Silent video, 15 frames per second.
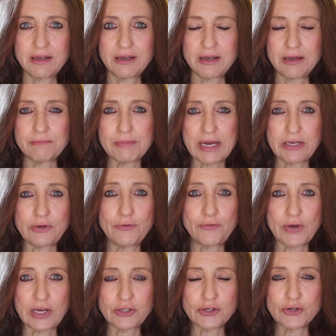
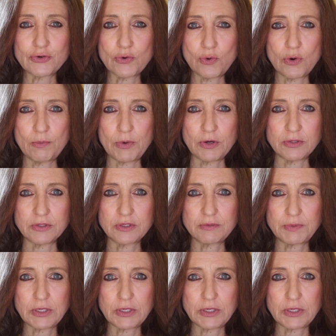manufactured hormones,